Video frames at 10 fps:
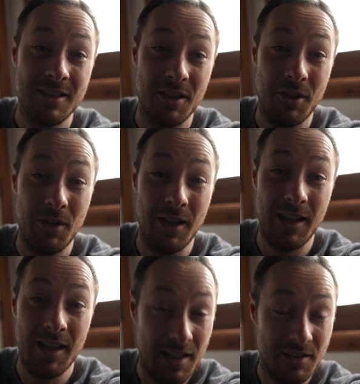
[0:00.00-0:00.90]
So
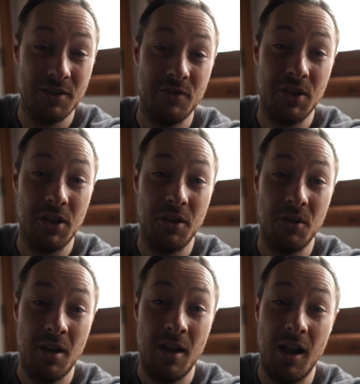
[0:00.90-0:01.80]
in this
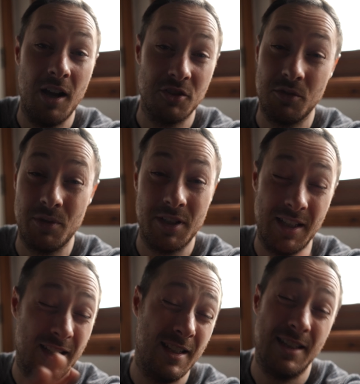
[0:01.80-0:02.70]
video, I just want
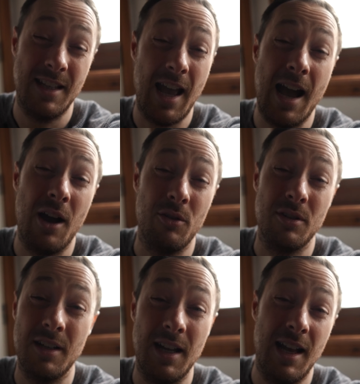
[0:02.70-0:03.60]
to get out
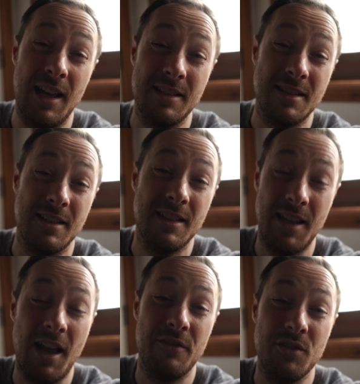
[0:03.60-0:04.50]
and
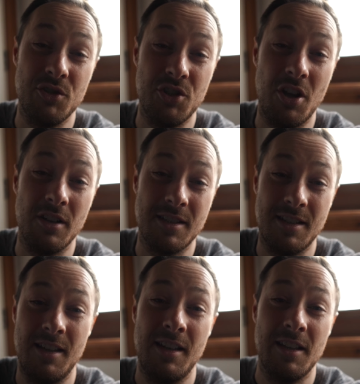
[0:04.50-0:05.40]
get a few
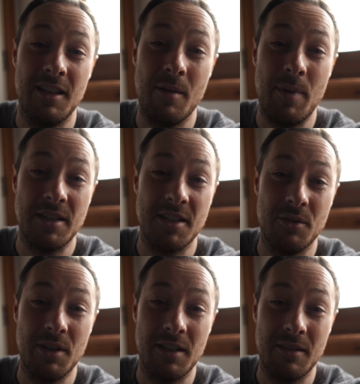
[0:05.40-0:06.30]
shots, get back
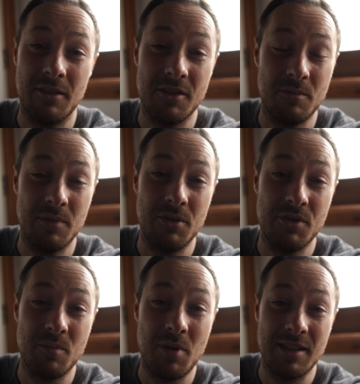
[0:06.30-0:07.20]
to it because I'm
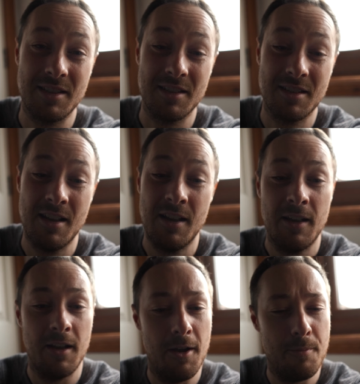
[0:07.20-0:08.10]
losing practice.
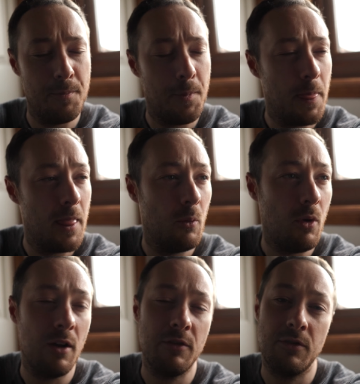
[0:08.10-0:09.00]

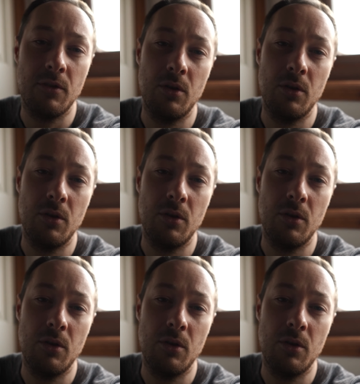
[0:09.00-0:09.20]
What I've